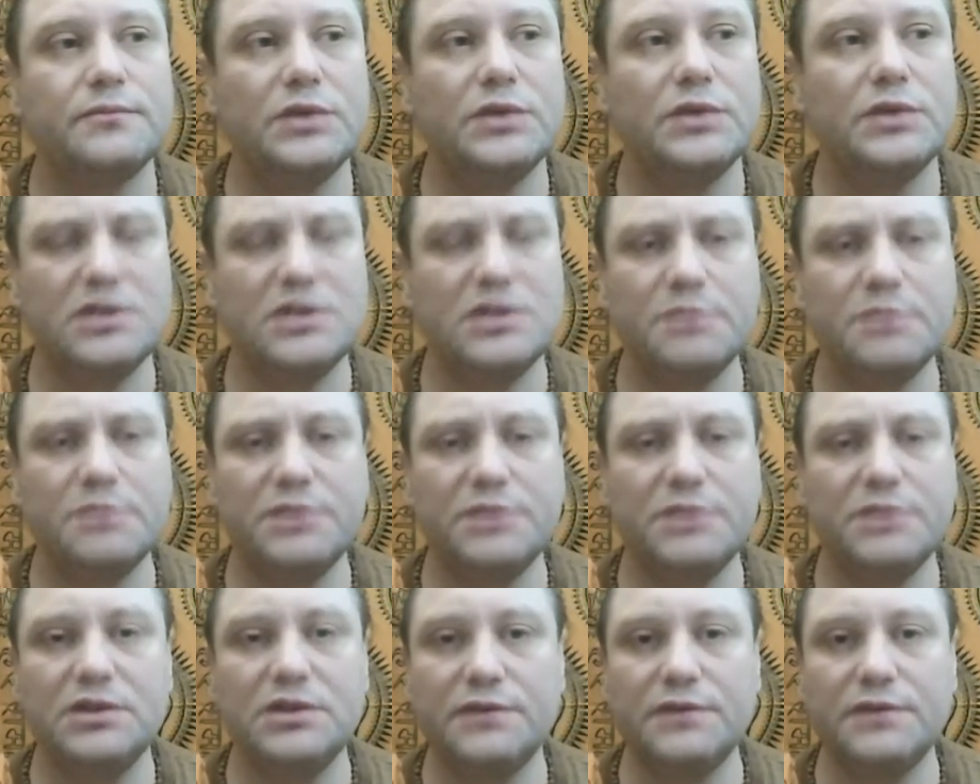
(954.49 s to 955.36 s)
It's a
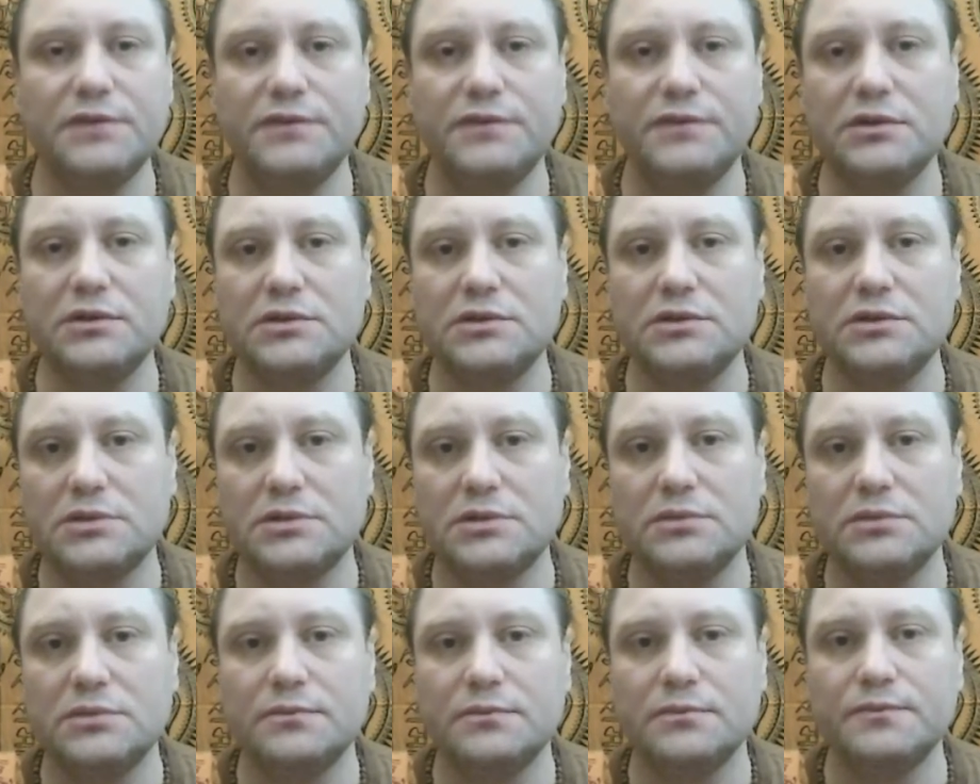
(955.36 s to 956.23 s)
big difference.
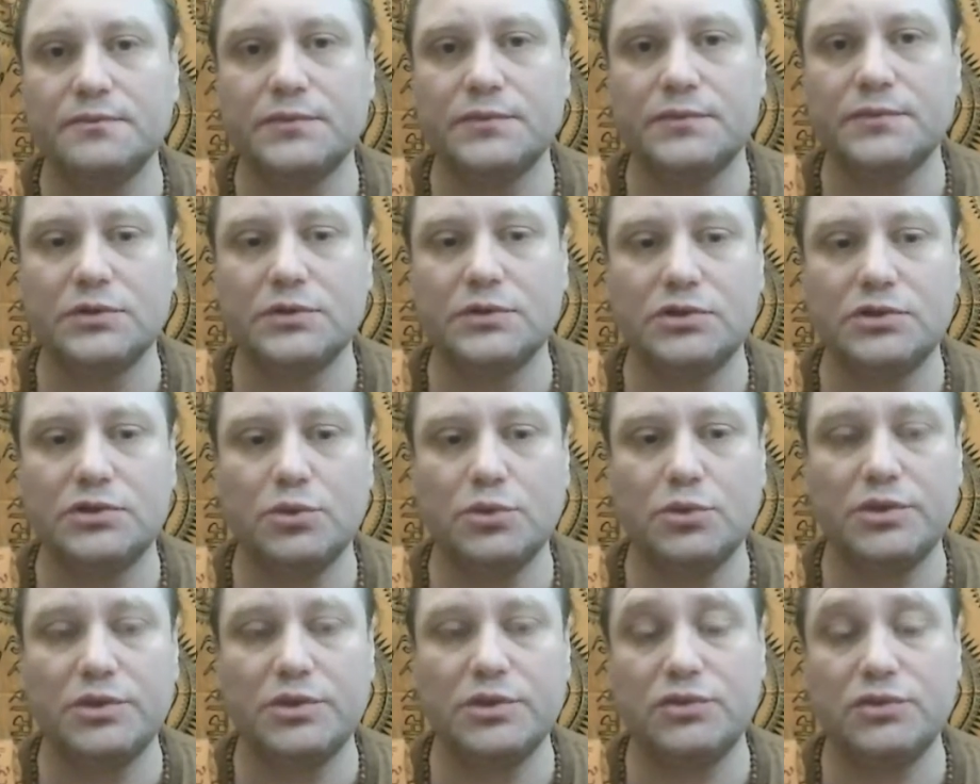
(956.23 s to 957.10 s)
So
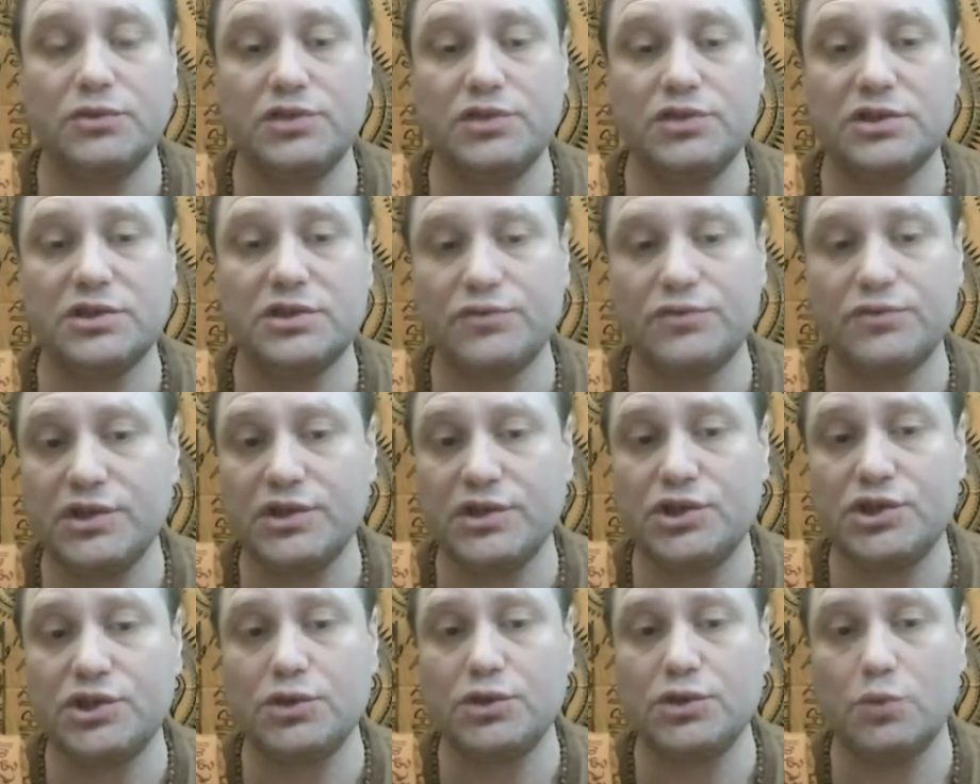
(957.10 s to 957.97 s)
when you just
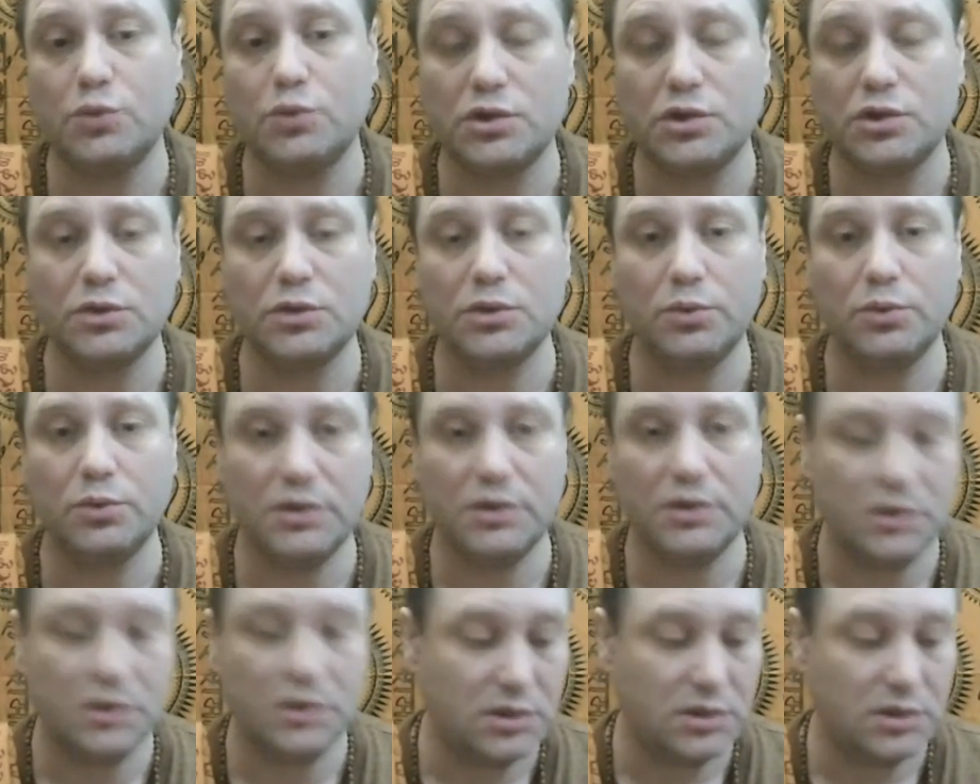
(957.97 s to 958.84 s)
stretch, you're working with
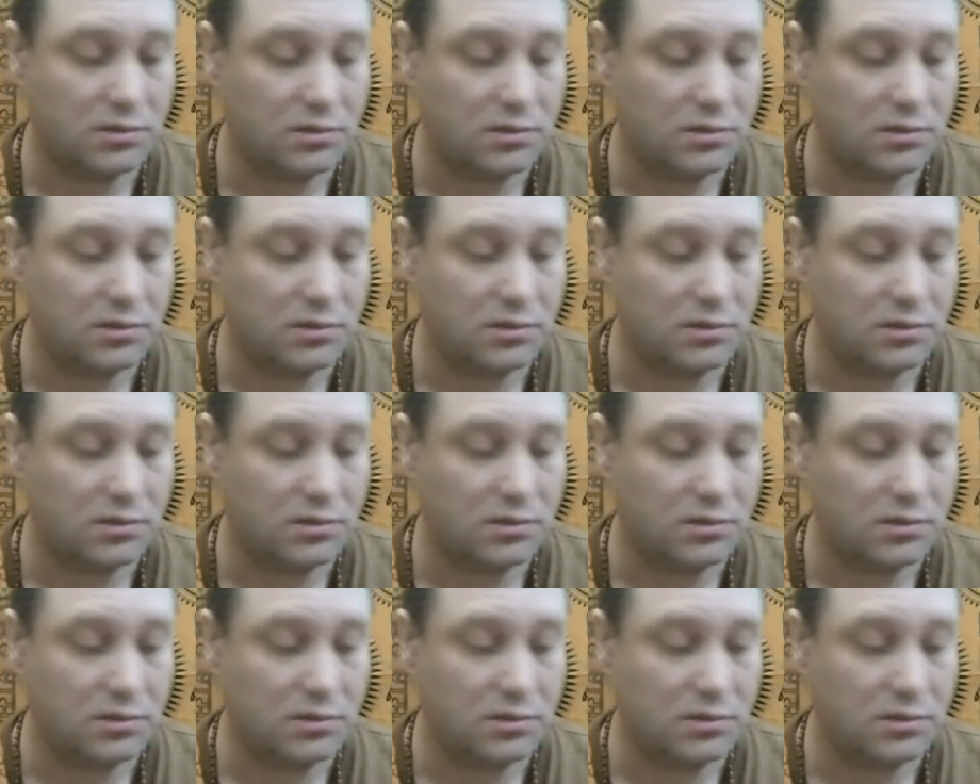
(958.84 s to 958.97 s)
the